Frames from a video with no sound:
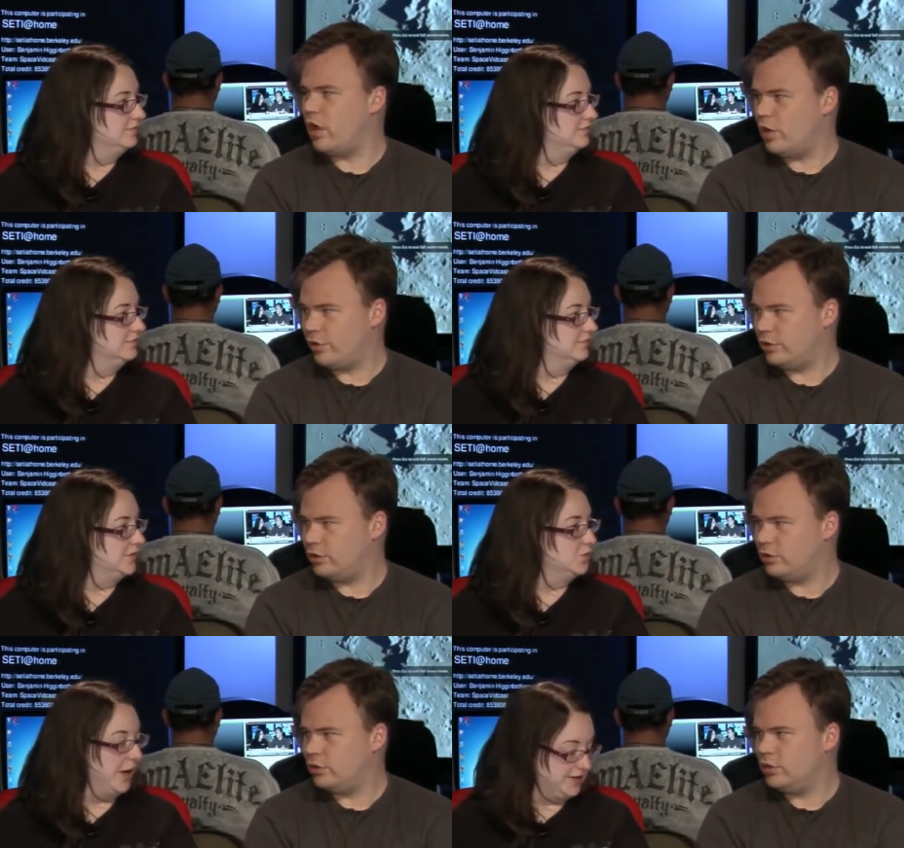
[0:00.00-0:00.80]

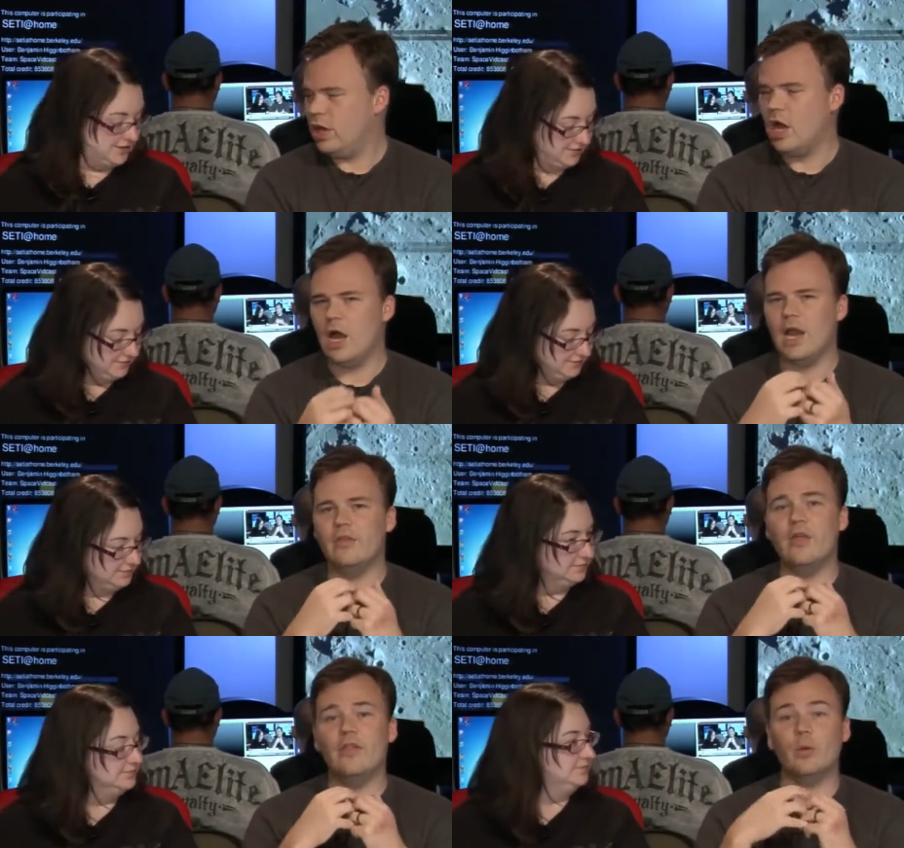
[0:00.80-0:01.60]
Speaker 1: Congress. Right. Uh,
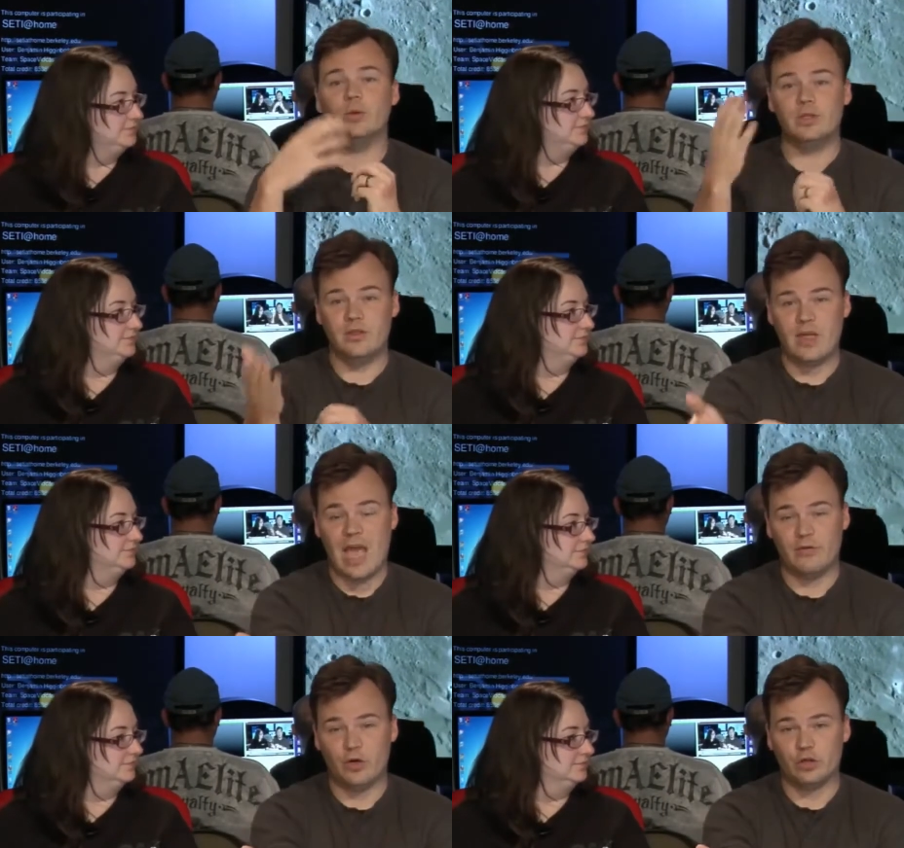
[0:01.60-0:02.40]
and then there was
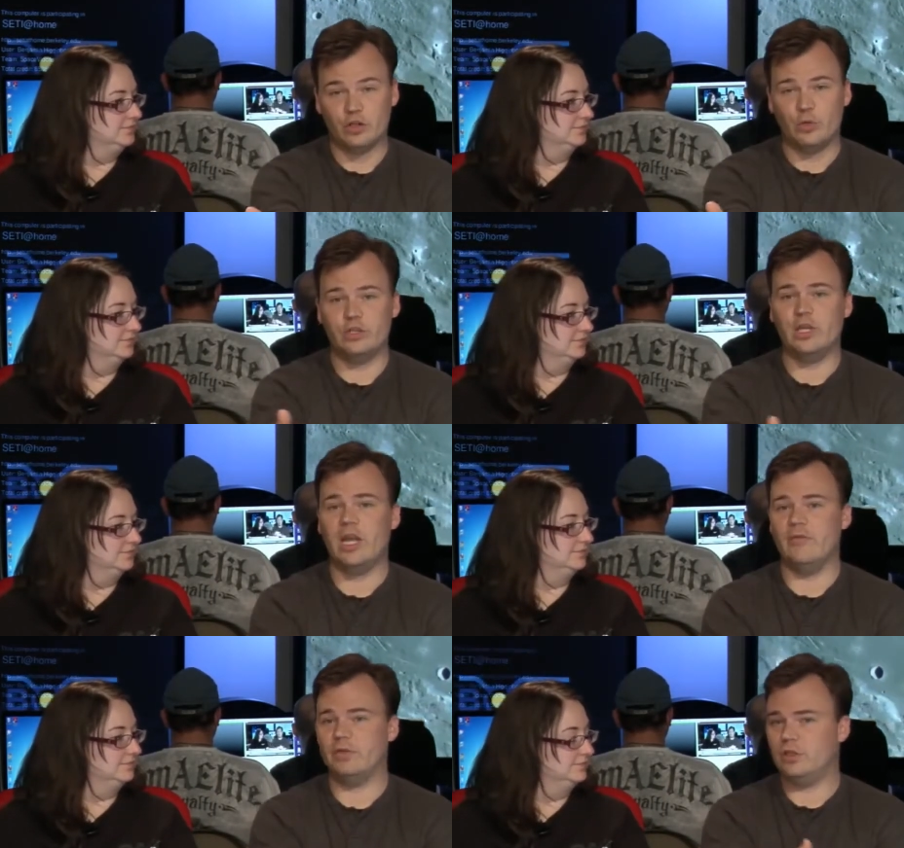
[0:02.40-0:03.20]
that version which he
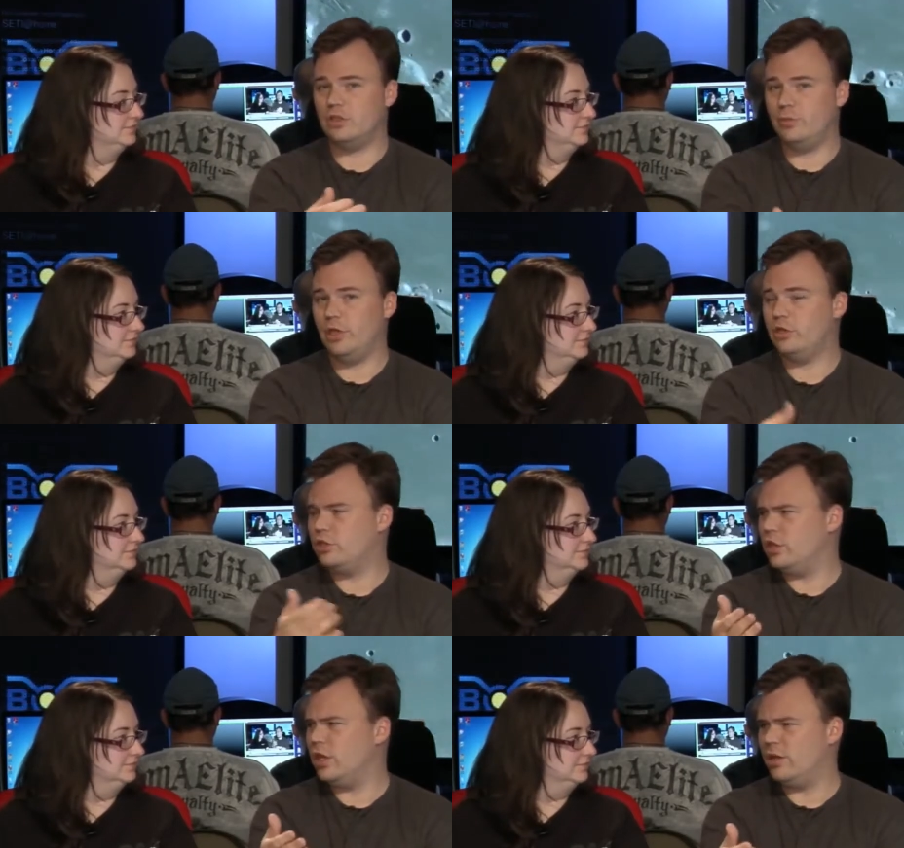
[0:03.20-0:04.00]
gave as a
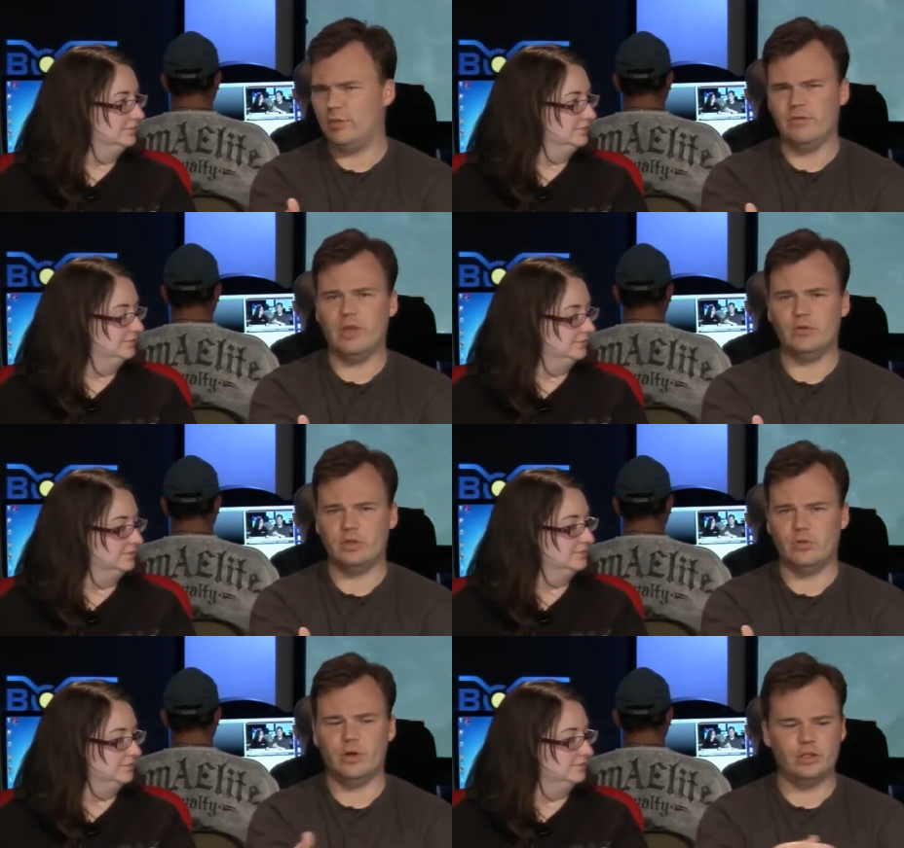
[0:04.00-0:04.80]
speech. Uh, I believe that
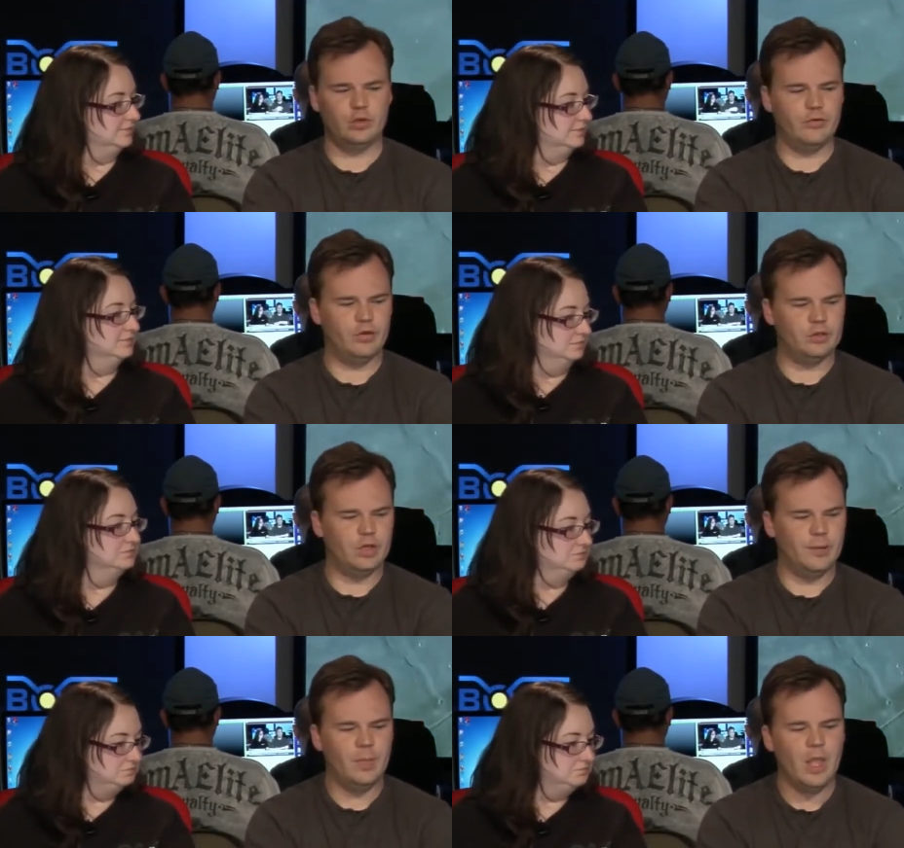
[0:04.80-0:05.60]
was at Rice
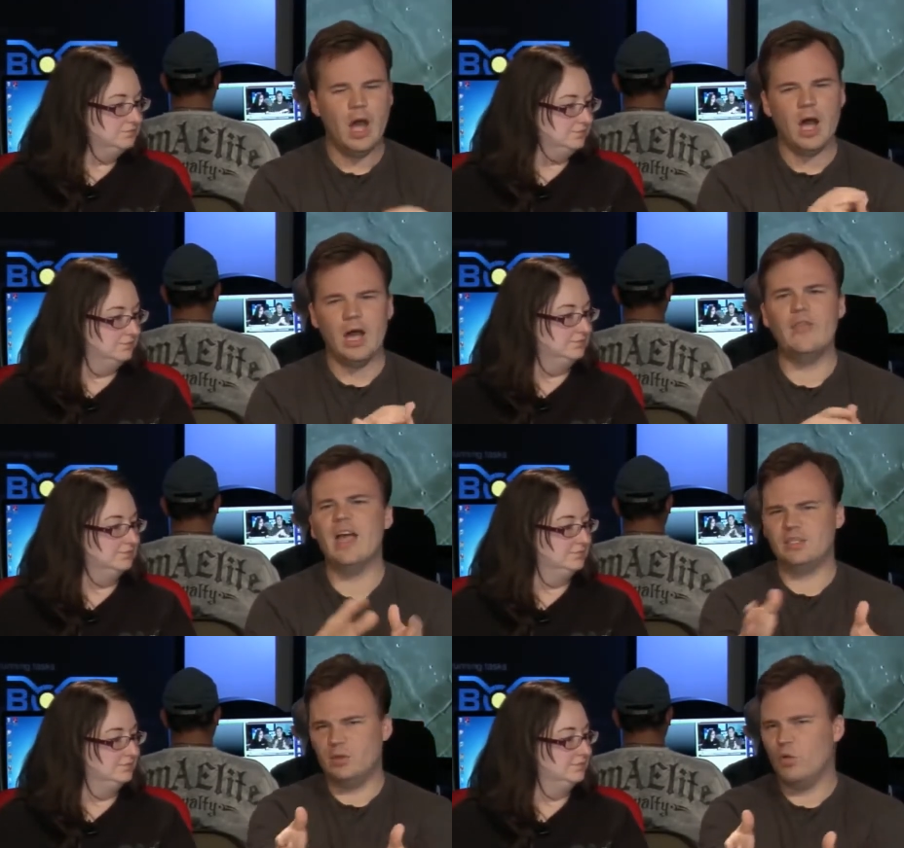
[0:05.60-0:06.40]
University, mm -hmm.
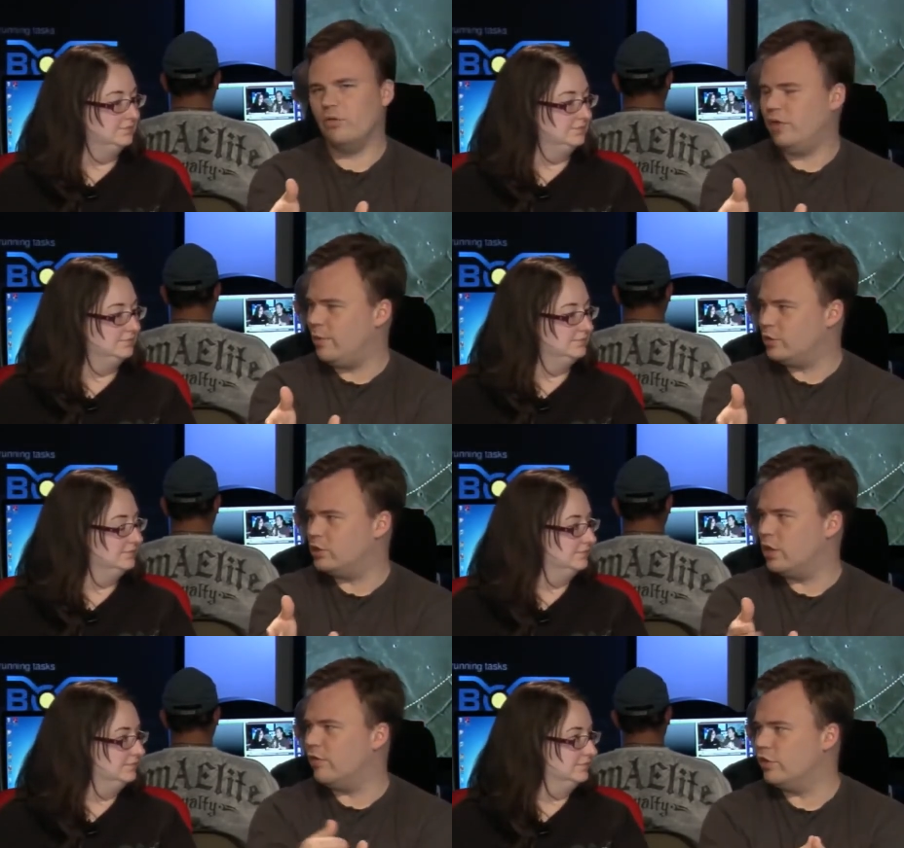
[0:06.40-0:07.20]
and that's the more
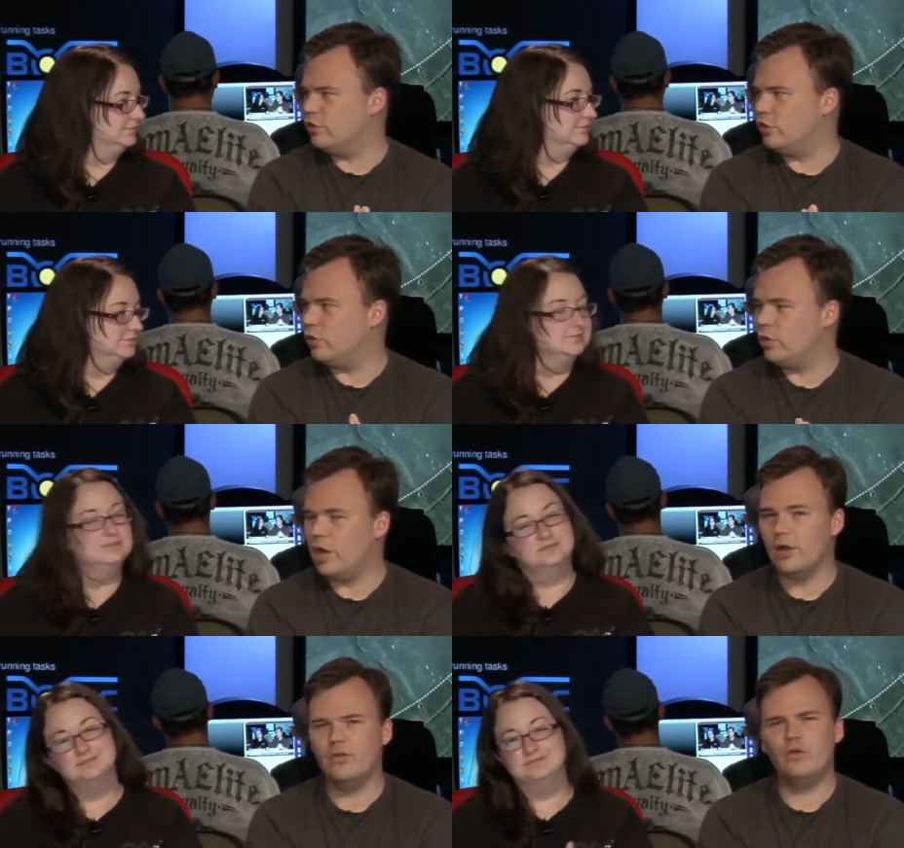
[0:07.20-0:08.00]
famous of the two.
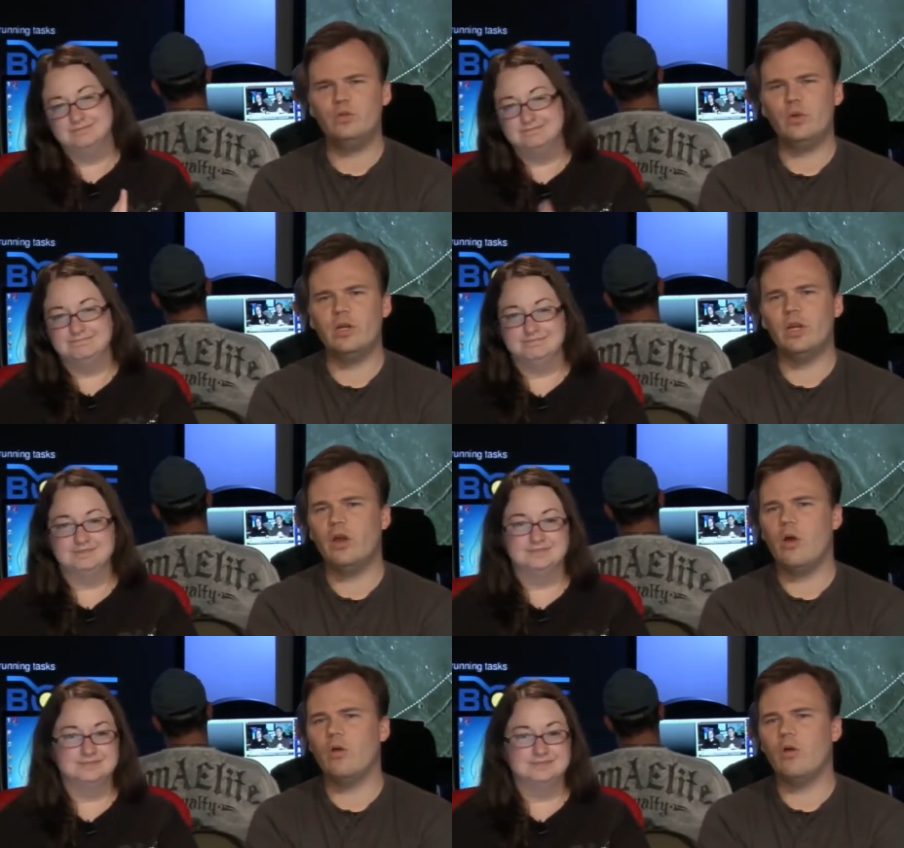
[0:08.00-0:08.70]
Uh, the first one didn't go